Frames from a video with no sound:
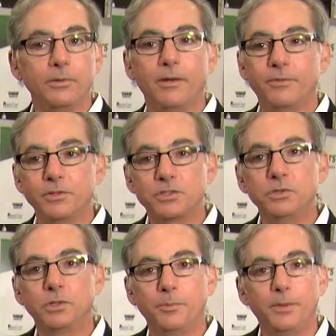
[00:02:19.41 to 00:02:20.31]
If there's
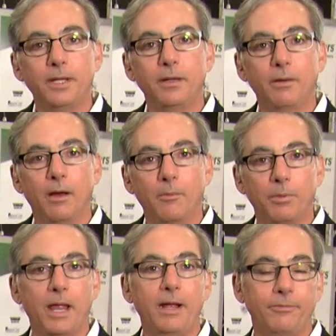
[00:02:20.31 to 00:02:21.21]
two competing
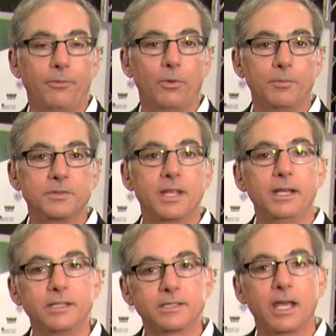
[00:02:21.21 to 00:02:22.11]
platforms,
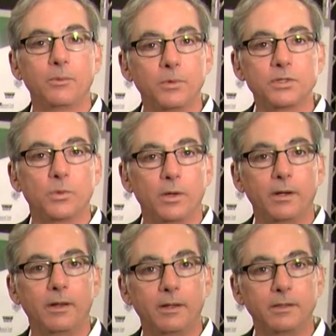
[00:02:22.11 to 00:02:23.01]
they decide which
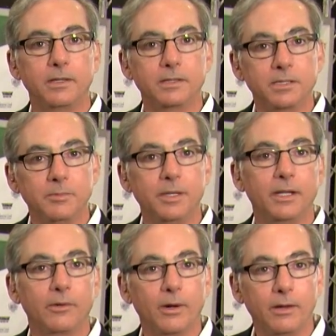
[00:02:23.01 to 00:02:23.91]
one that is going to
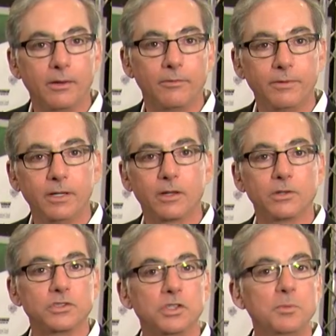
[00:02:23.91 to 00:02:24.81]
be integrated in their
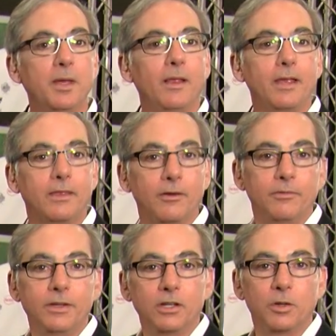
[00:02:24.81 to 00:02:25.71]
vehicle. So you may like their
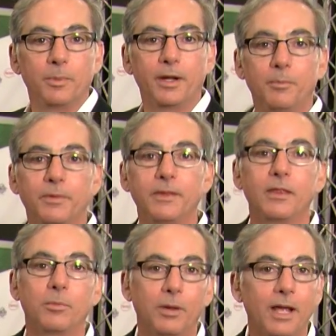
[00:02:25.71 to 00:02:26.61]
vehicle better, but the
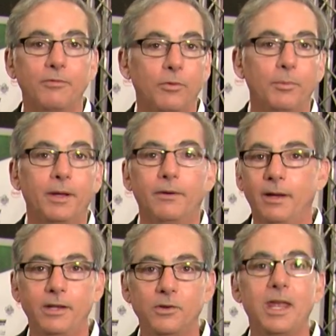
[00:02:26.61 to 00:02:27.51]
other platform
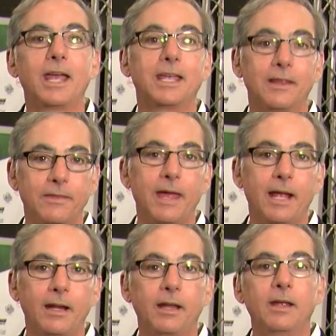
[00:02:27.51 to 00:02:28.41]
better, and you can't get that.